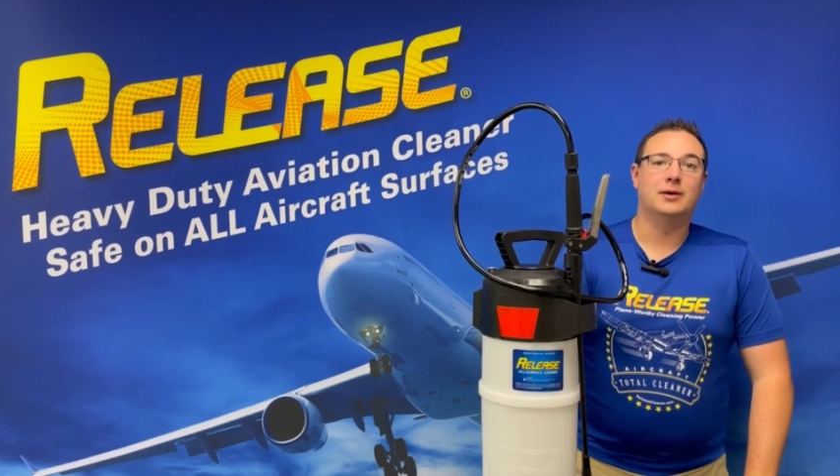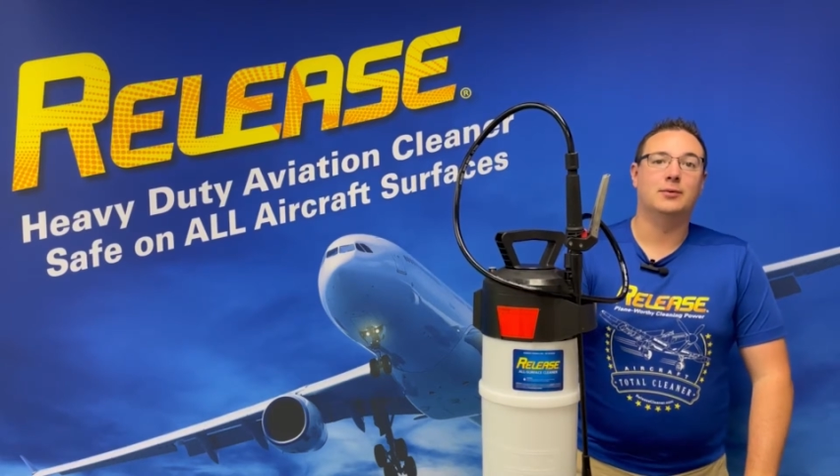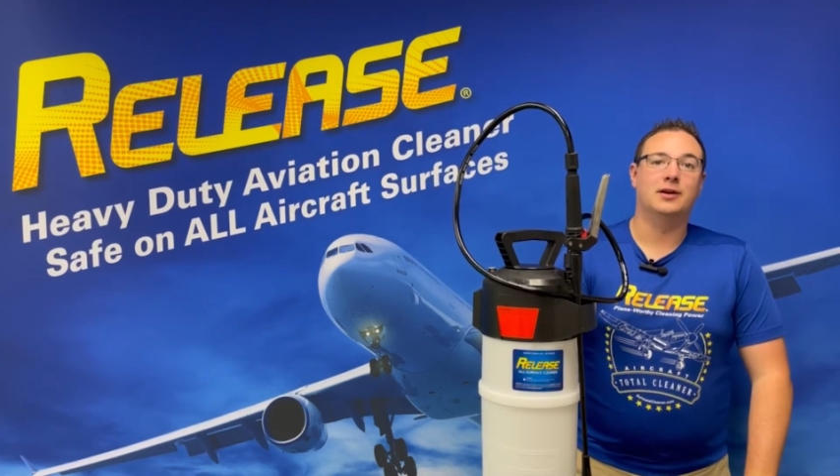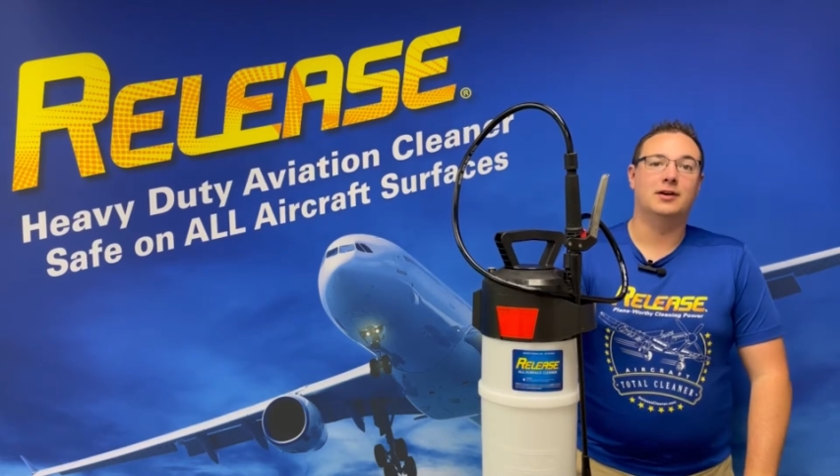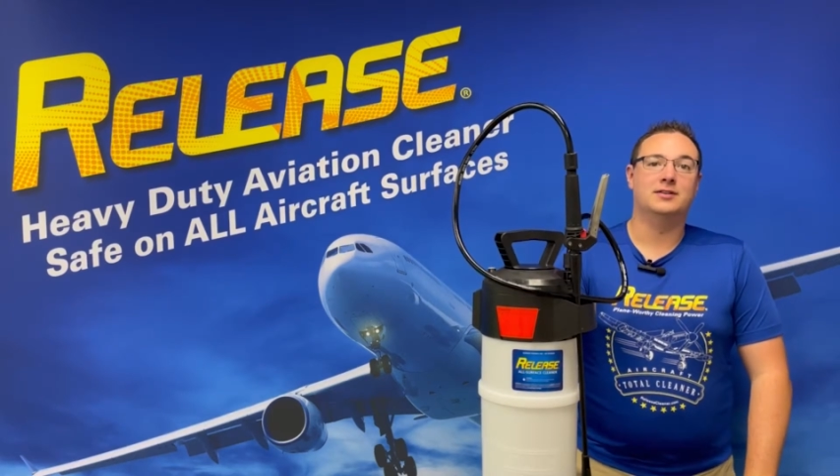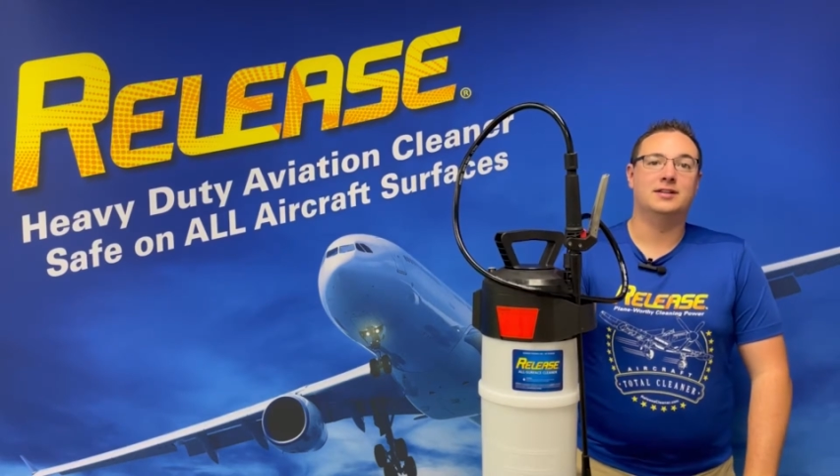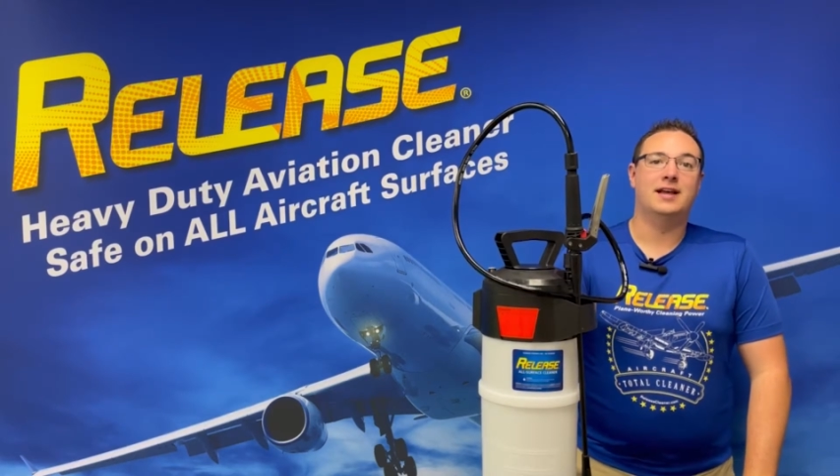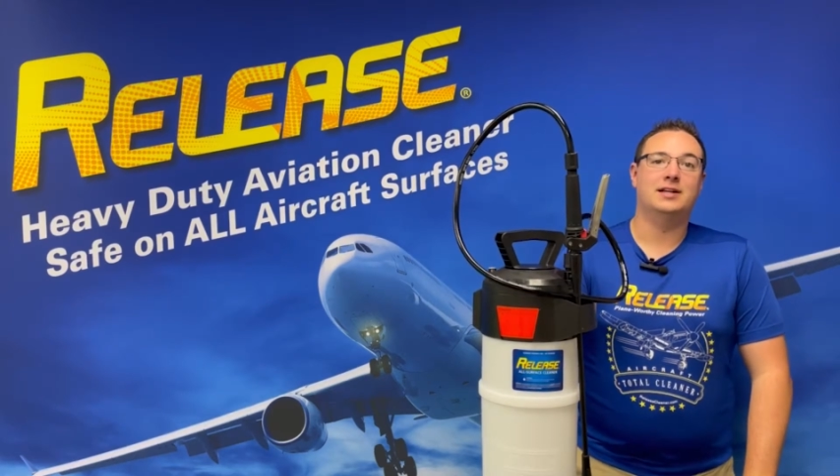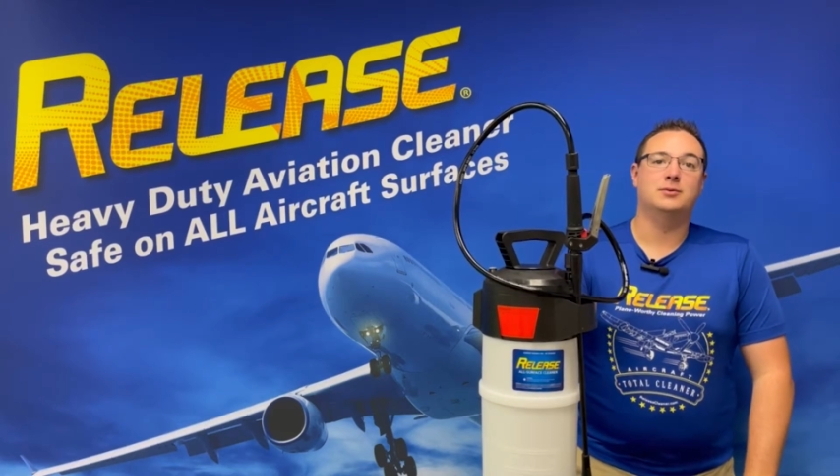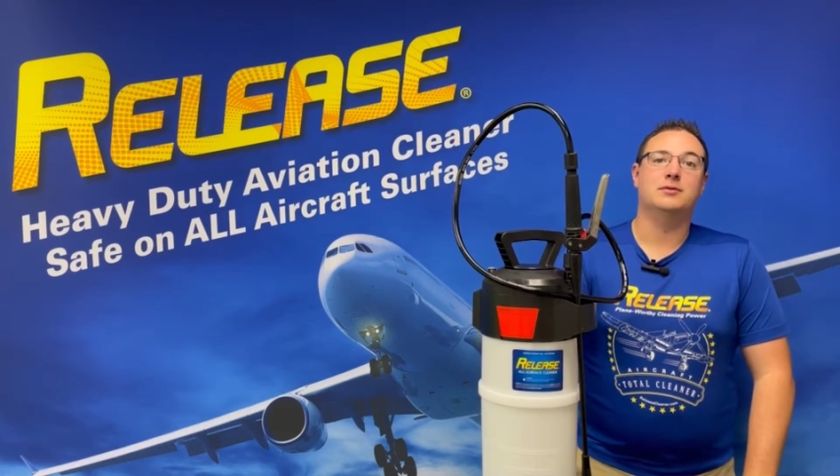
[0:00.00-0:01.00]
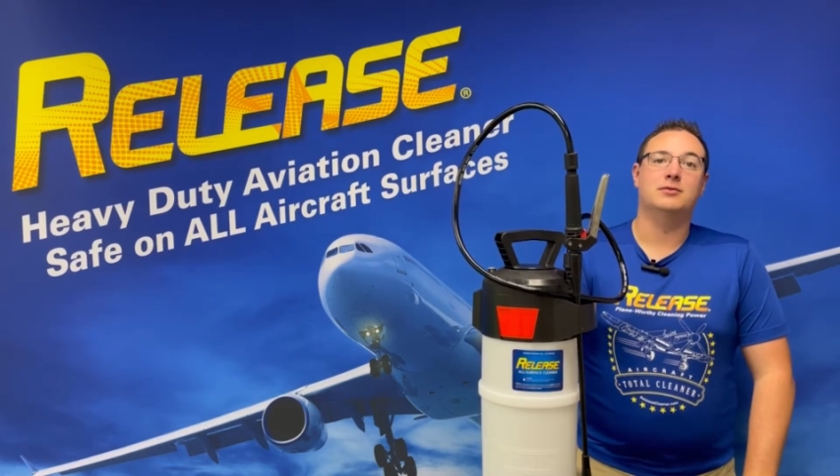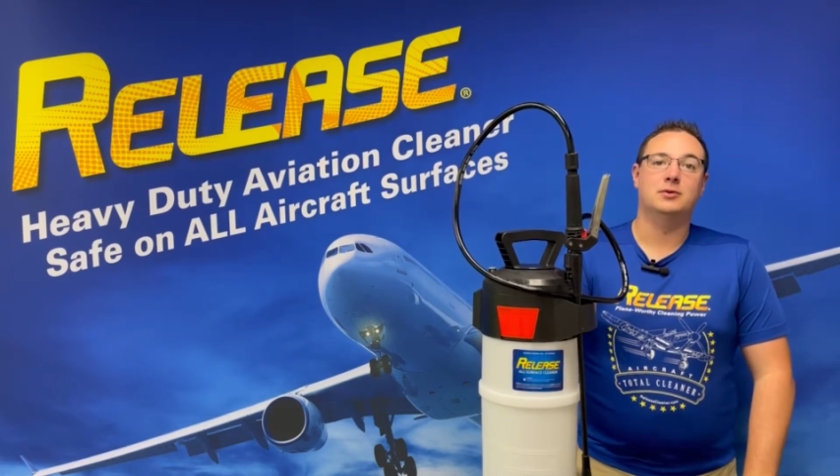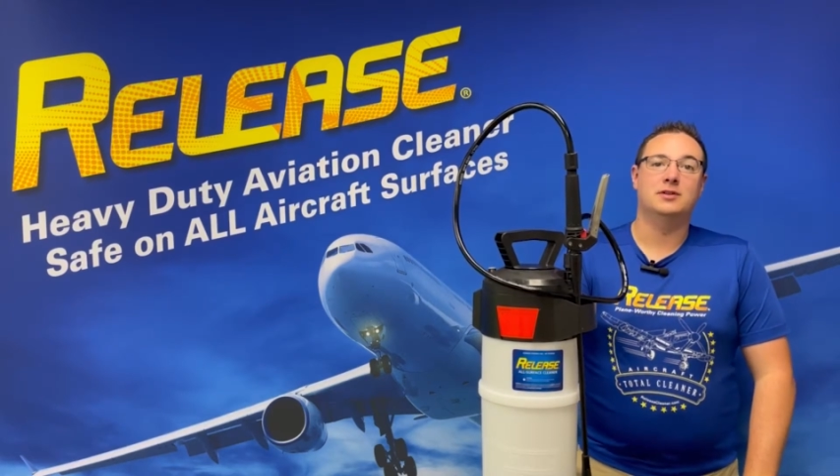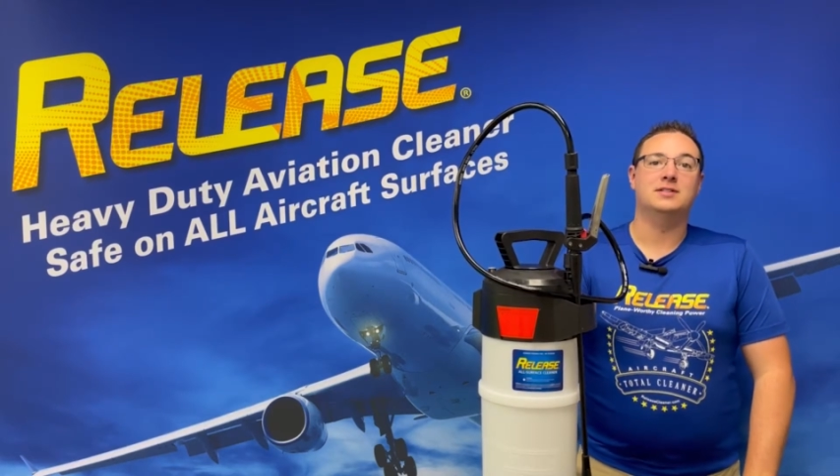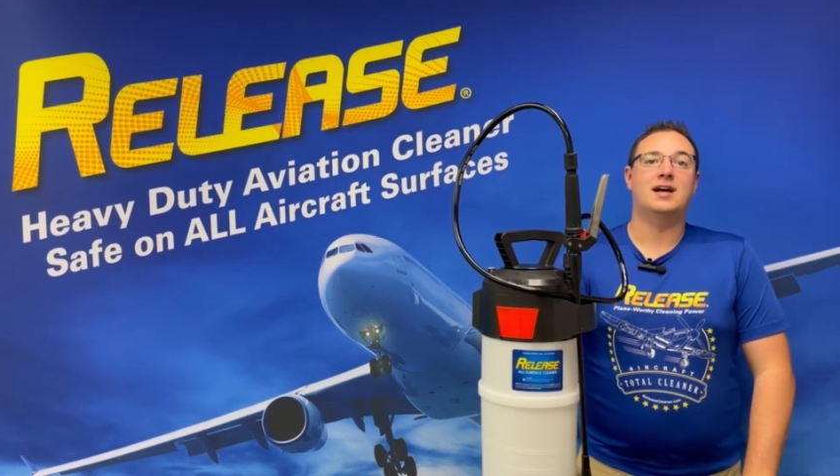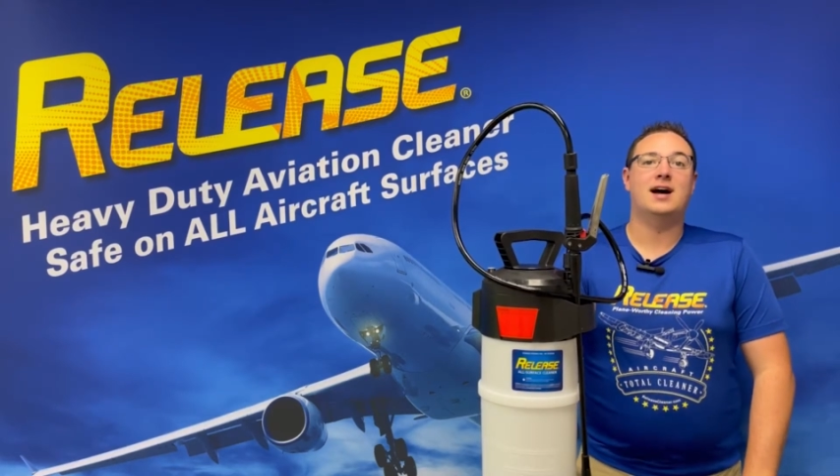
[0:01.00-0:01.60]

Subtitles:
and we're here today to review this